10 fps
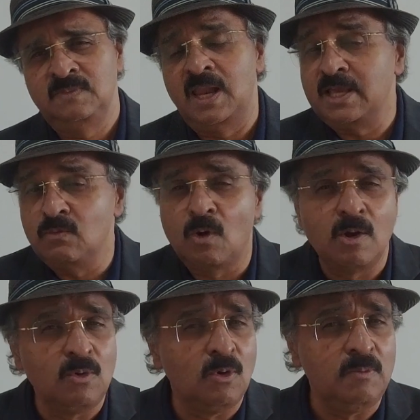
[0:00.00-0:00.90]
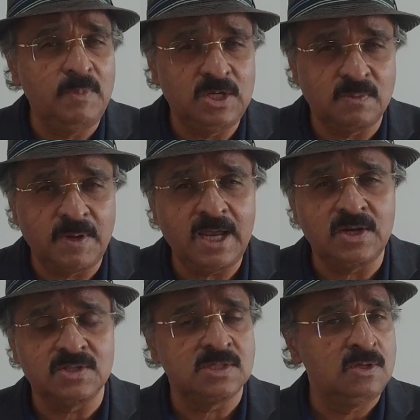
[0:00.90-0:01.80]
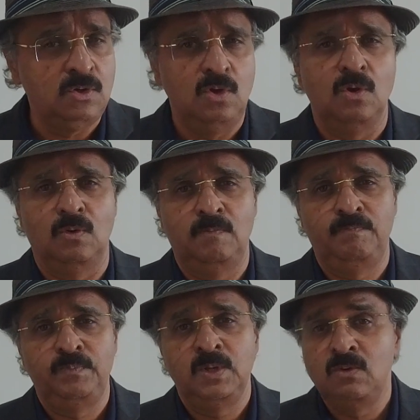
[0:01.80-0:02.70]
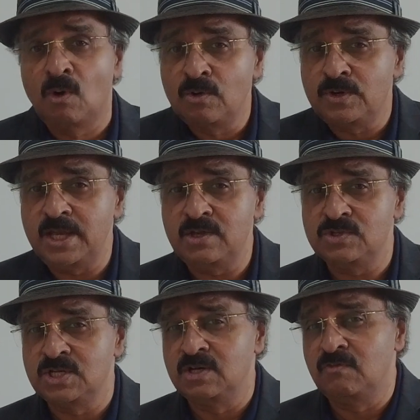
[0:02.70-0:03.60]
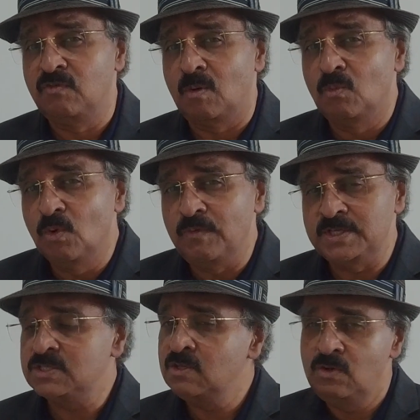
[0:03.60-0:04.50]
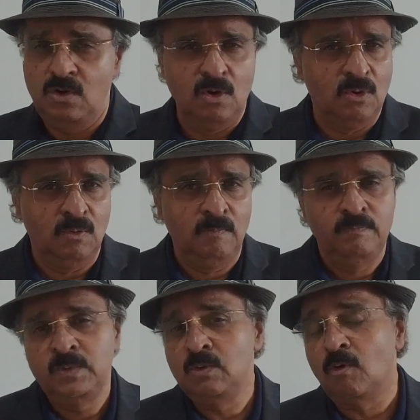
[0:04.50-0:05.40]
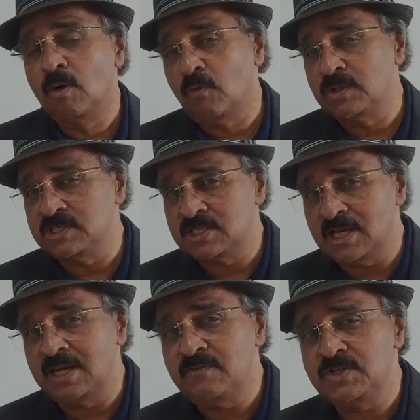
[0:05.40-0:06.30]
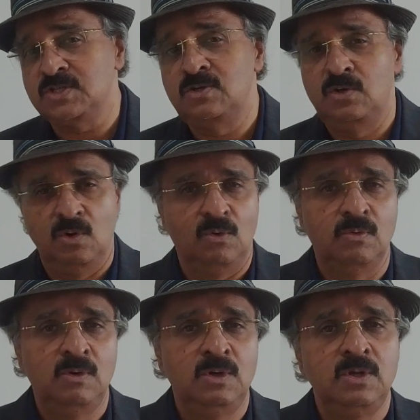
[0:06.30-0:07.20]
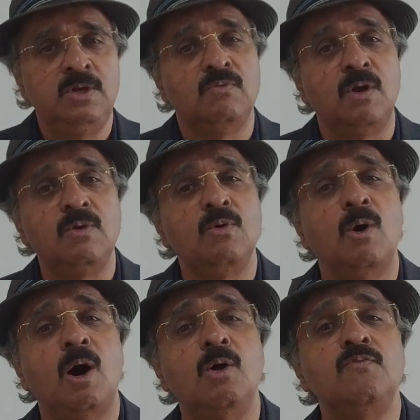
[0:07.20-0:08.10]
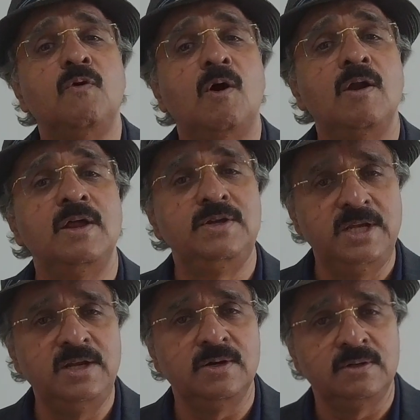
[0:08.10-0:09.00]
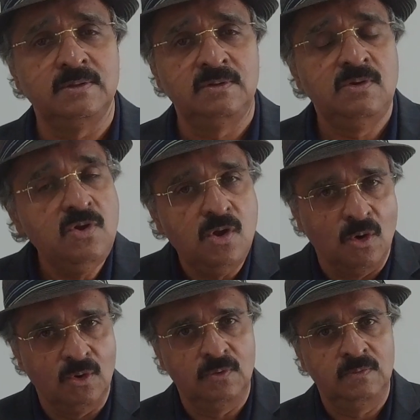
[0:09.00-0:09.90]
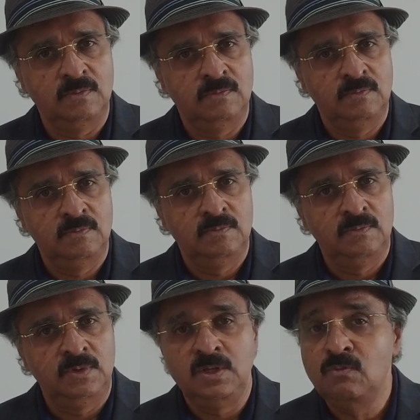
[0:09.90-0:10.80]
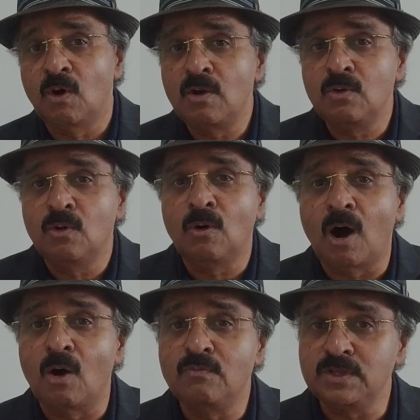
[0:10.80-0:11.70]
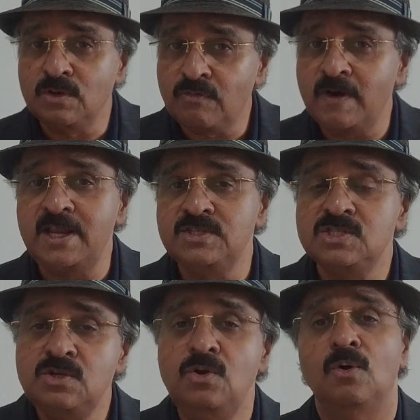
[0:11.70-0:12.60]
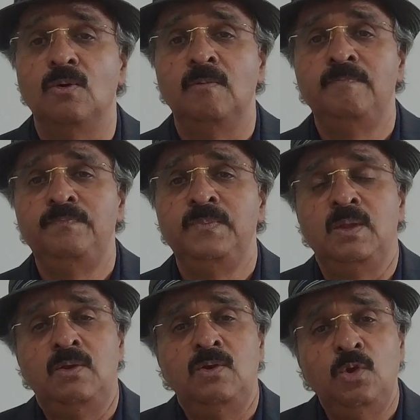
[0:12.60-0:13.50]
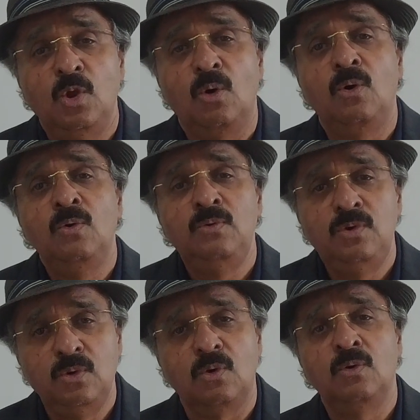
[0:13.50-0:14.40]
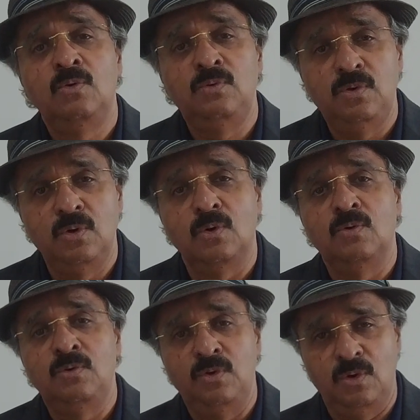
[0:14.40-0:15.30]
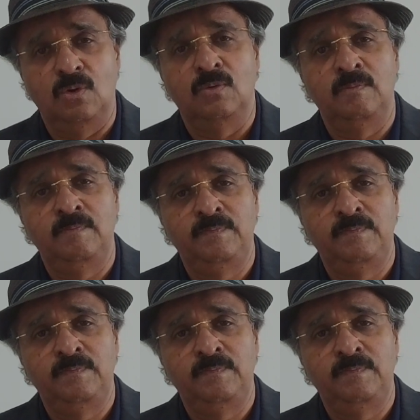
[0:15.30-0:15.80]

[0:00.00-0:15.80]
Like you want to go and meet your parents? No. You want to take your children for movies? No. You want to watch the television? No. You want to go out for a dinner? No. You want to go out with your friends? No. No, no, no, no.